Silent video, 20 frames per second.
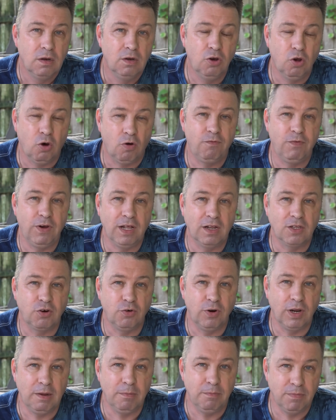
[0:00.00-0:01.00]
not fail
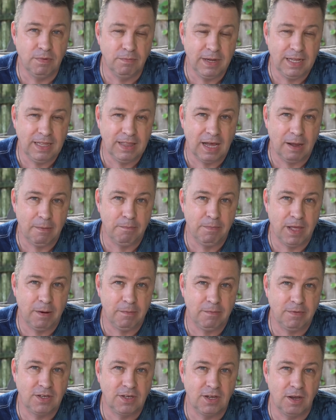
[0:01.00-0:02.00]
to really meet that,
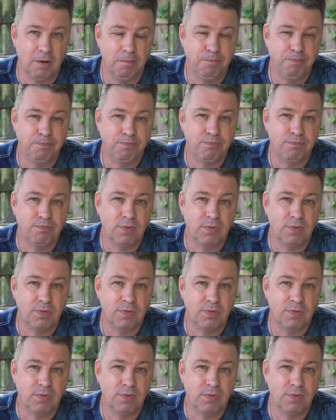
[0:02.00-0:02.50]
that um,